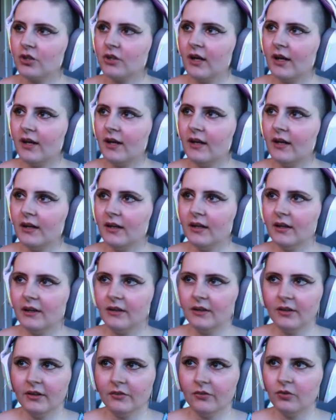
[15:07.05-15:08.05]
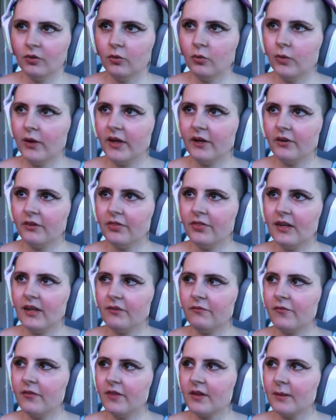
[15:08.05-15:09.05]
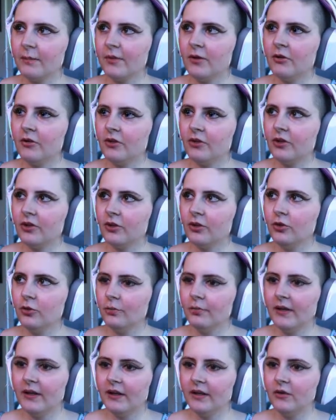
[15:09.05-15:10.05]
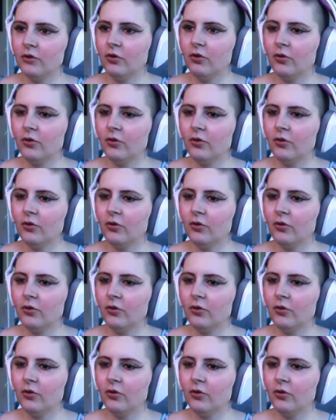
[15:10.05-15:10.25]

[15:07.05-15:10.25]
is a weird thing for the computer to do, but